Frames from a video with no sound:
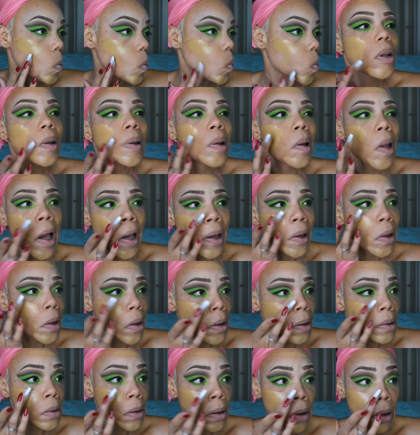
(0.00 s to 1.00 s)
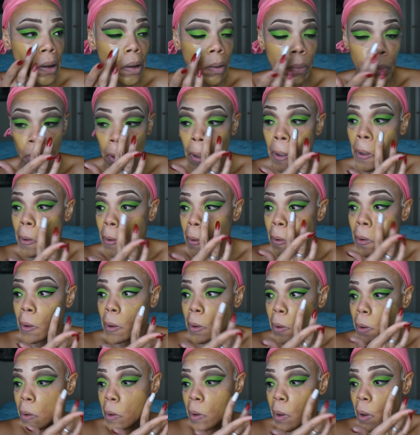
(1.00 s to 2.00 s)
The lighting is good because
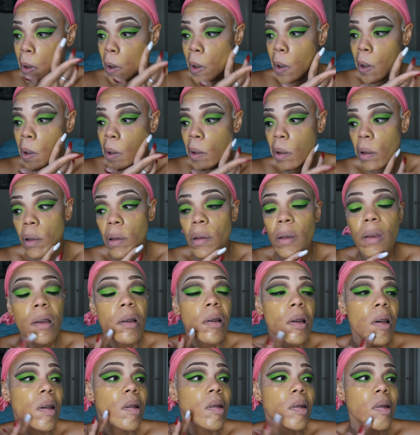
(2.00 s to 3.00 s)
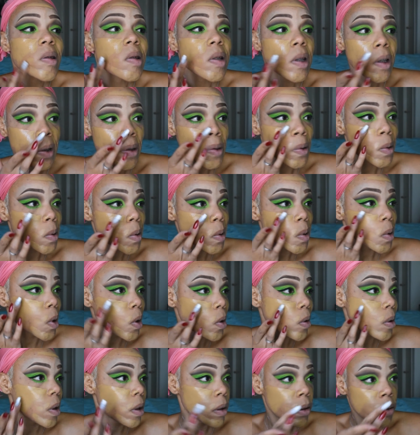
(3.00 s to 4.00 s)
it's
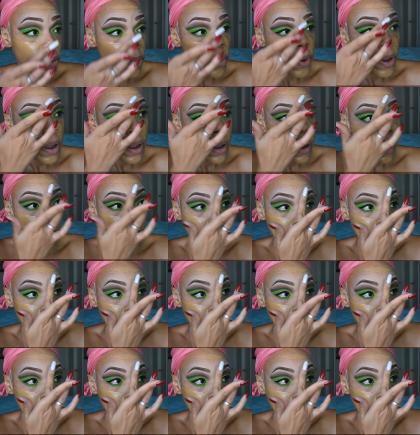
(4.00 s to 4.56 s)
6:33,